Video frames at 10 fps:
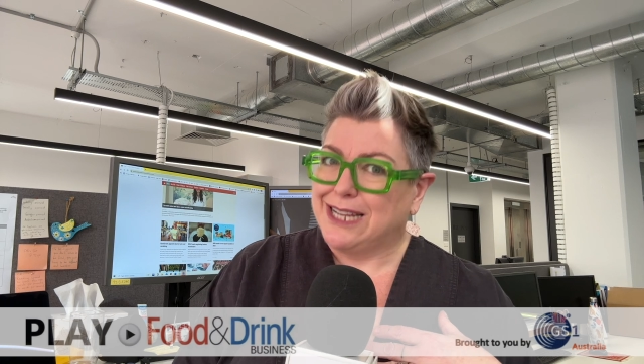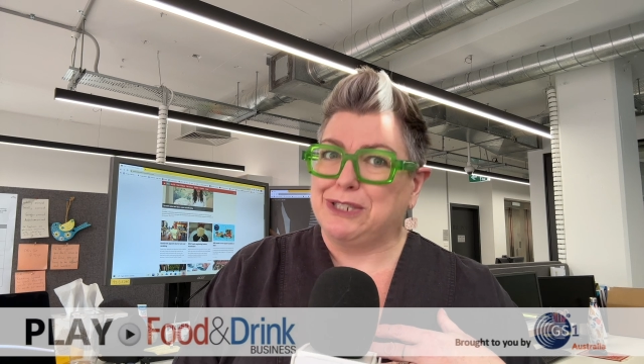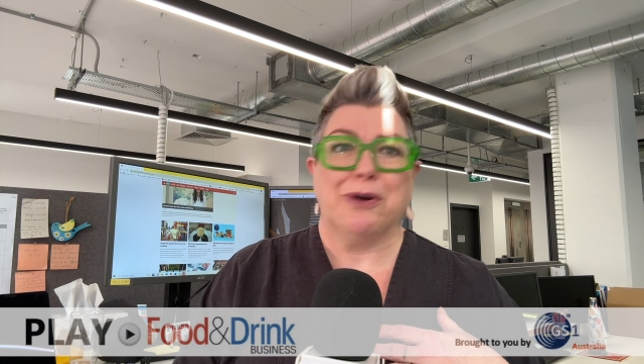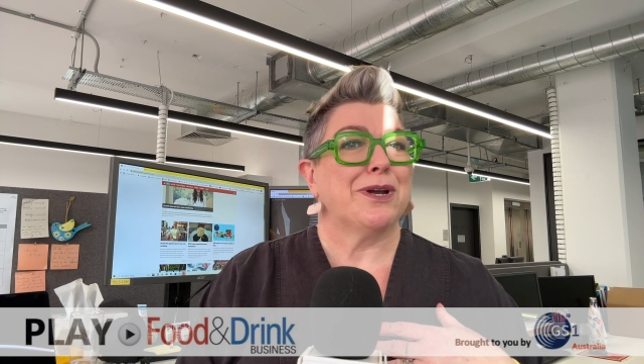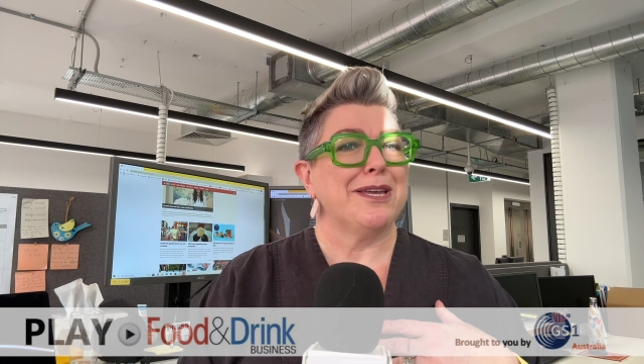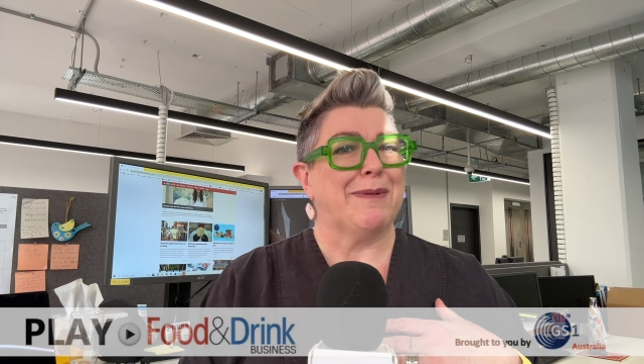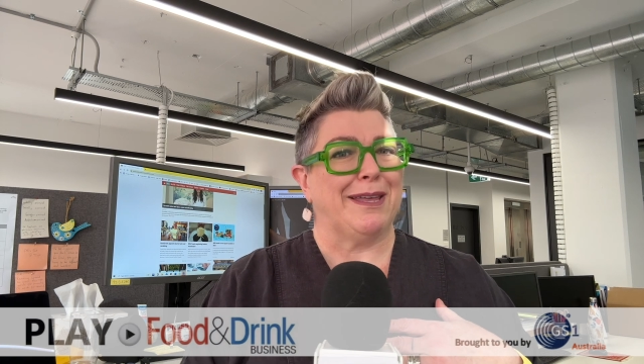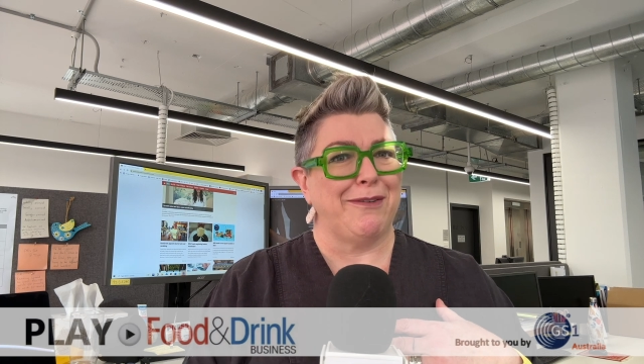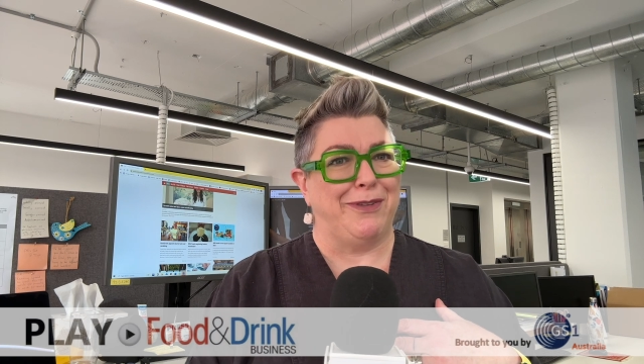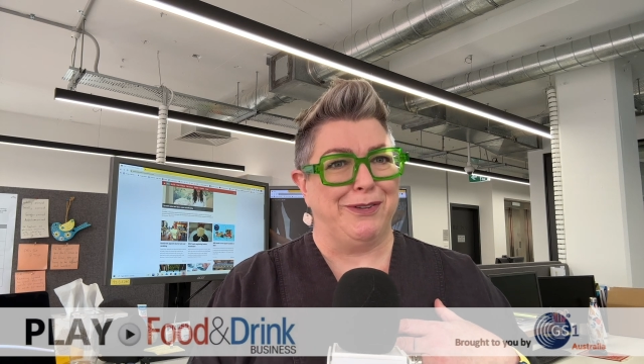talking about
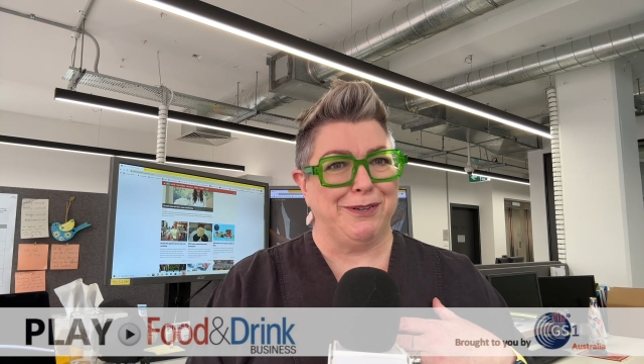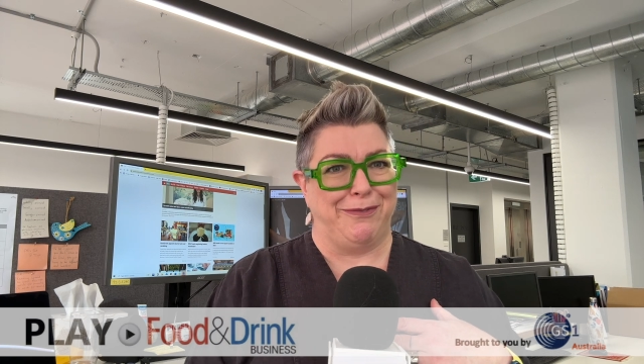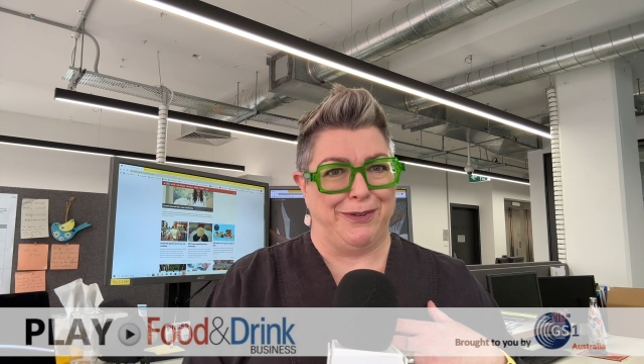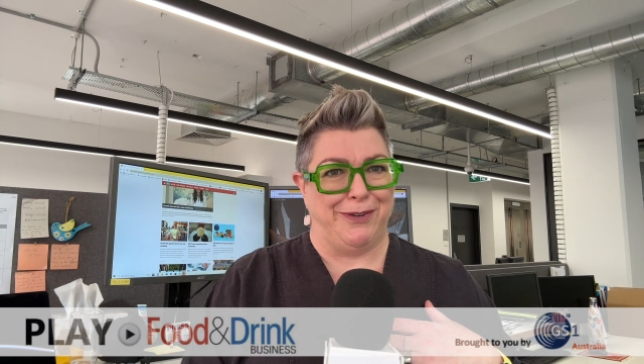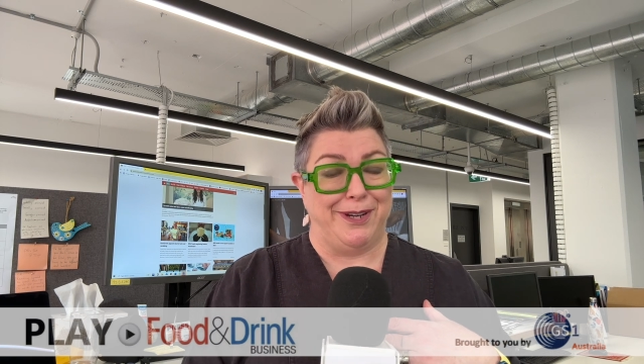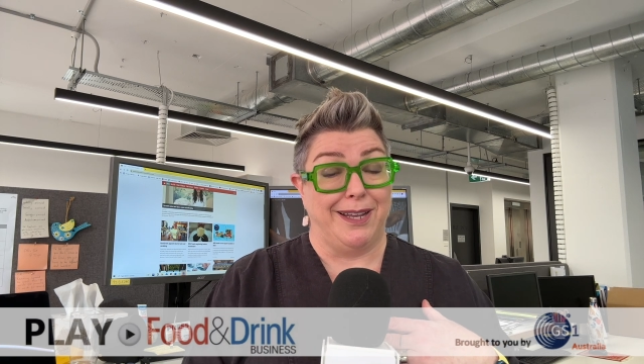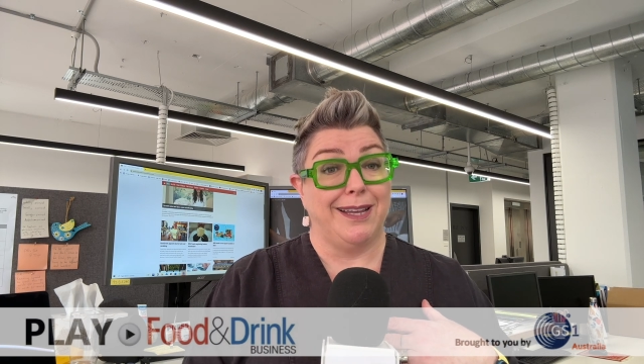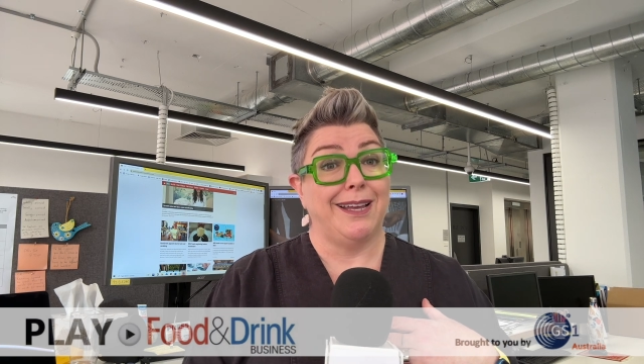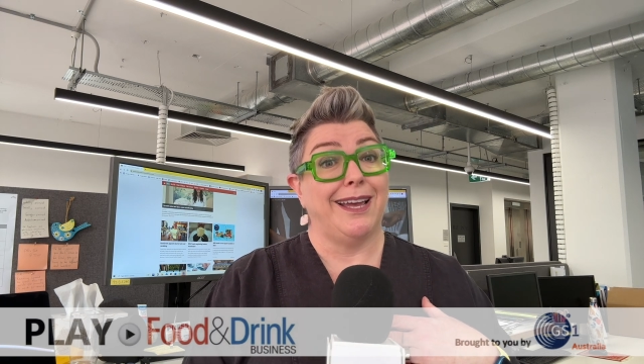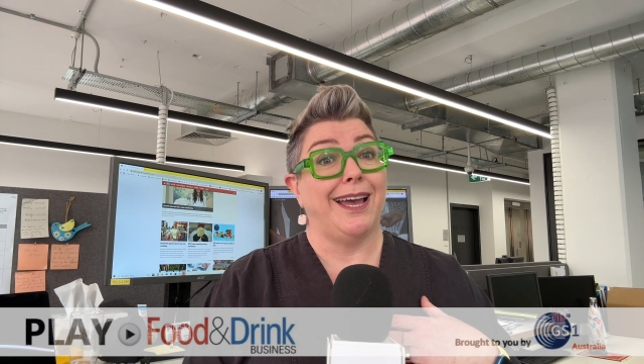the future of food,
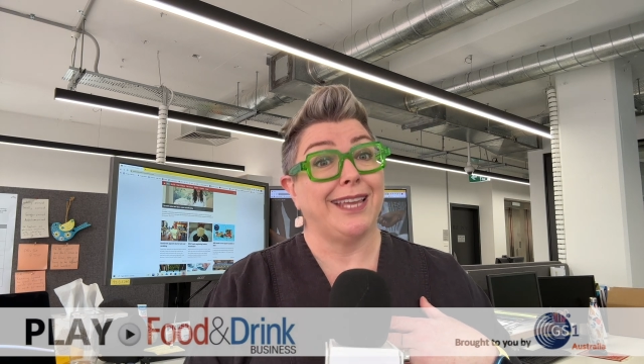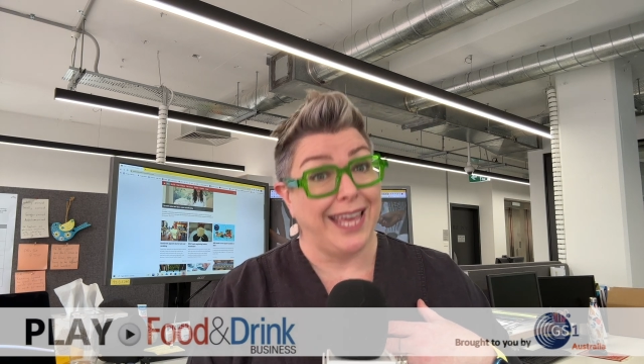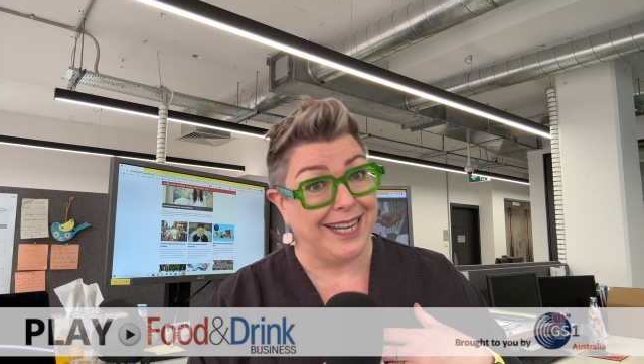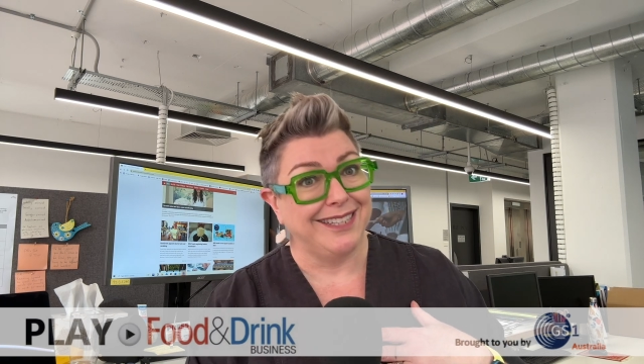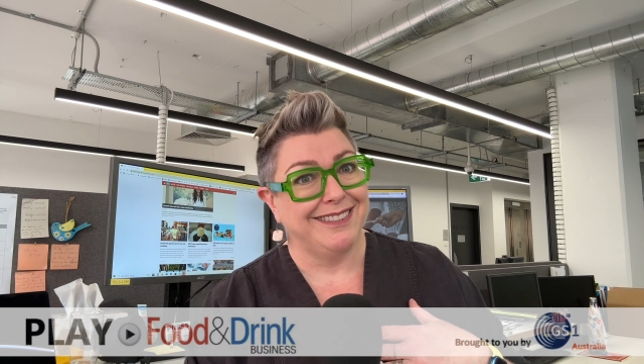again.